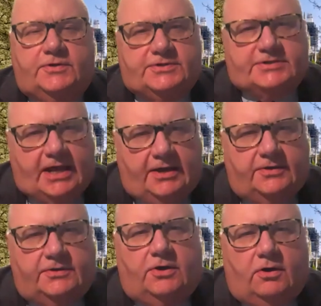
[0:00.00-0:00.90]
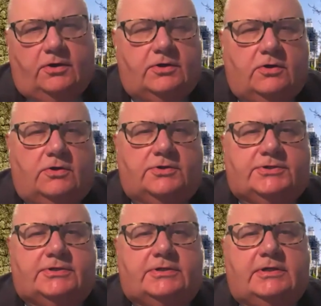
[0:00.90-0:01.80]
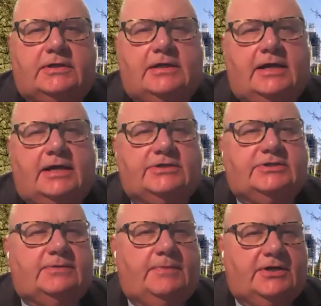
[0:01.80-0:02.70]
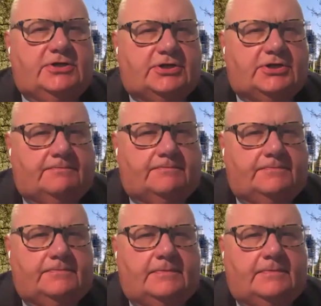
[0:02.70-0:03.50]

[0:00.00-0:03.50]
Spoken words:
firsthand the Holocaust is diminishing.